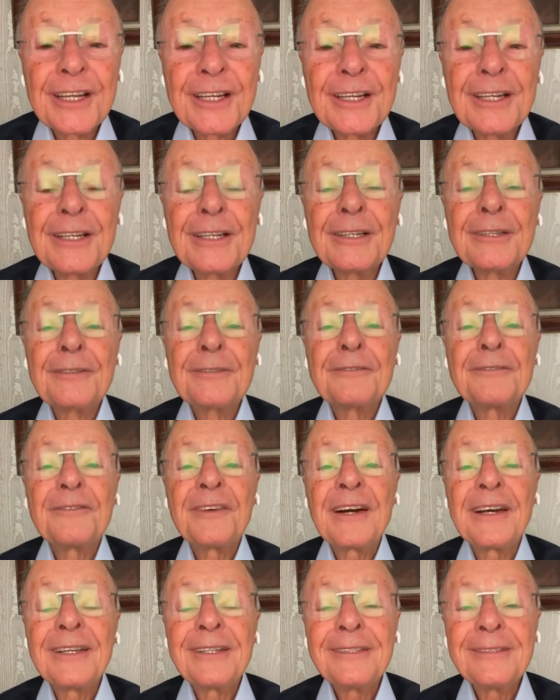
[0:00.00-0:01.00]
they are
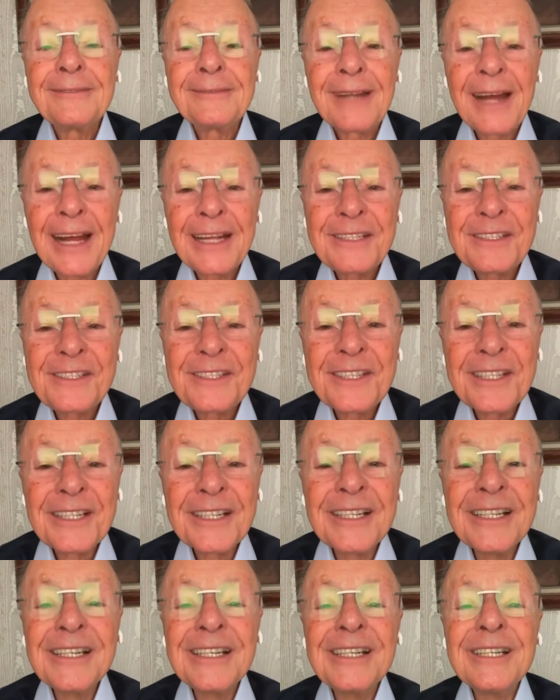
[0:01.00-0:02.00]
always
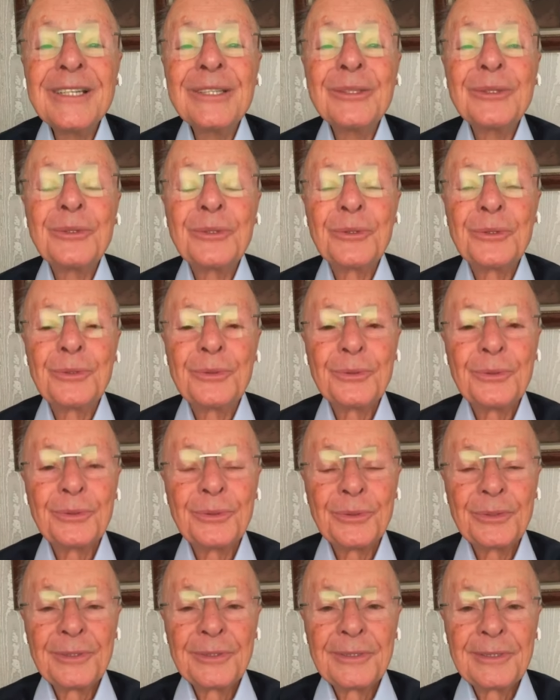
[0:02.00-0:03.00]
delaying
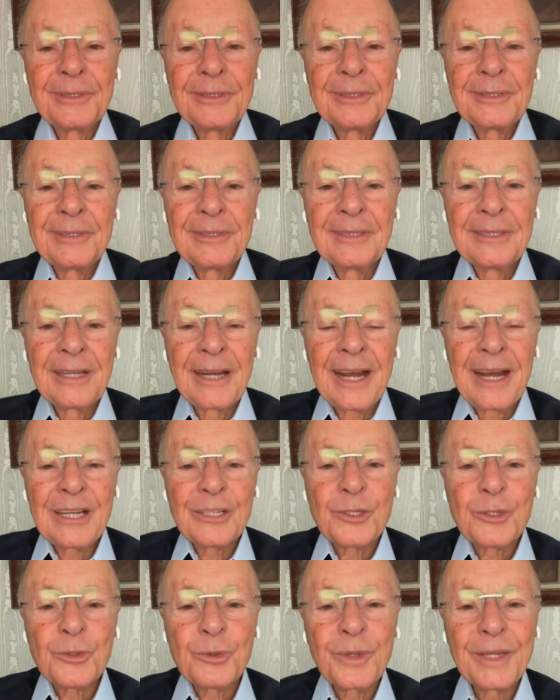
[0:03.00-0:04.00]
their surrender